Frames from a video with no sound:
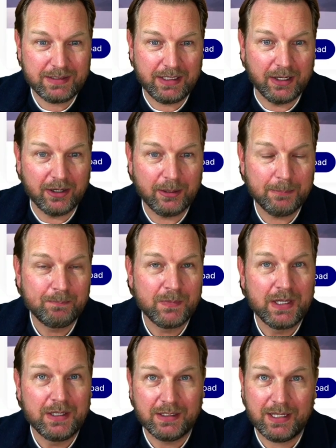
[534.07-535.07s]
here
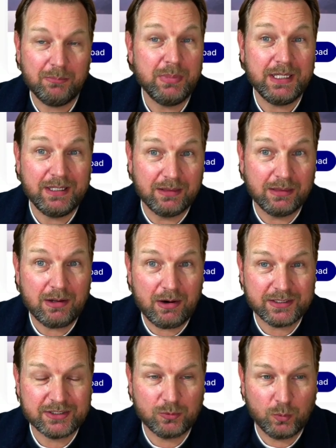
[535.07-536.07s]
can be
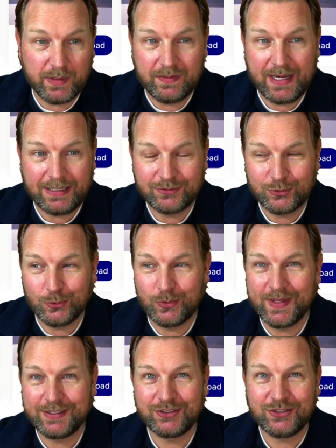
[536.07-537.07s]
enlarged with that
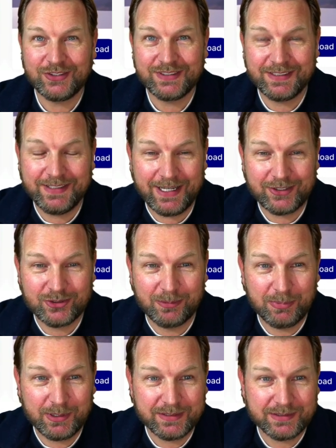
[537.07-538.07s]
tool. That's just an extra
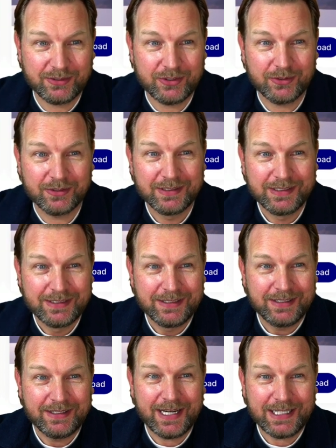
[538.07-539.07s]
plus that you're
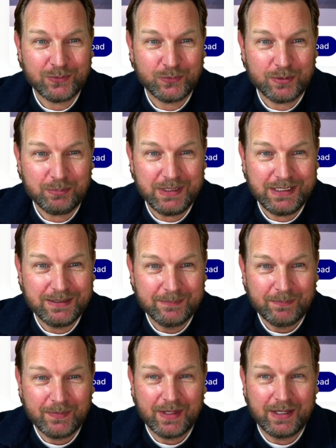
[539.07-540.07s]
getting from me
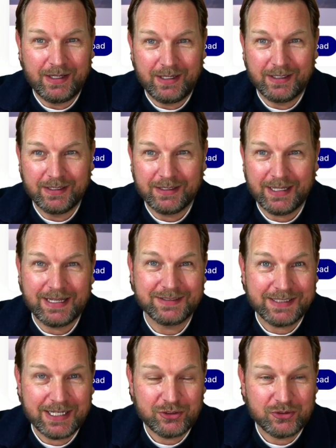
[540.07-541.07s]
as
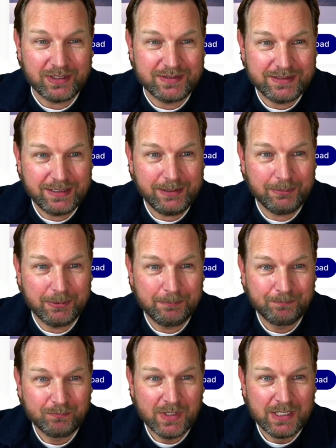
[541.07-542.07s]
an extra tip.
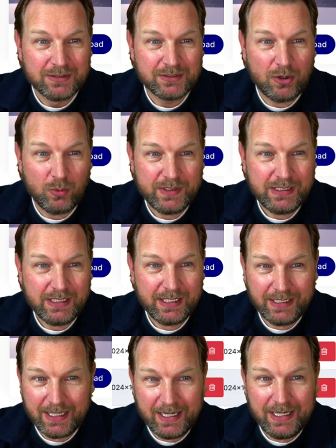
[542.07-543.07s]
So with the
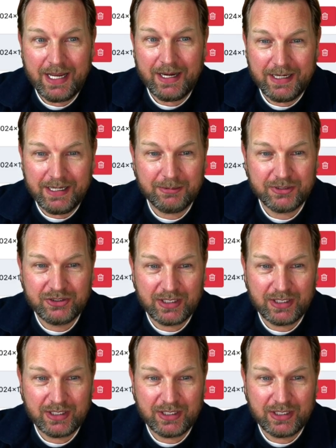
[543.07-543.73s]
AI image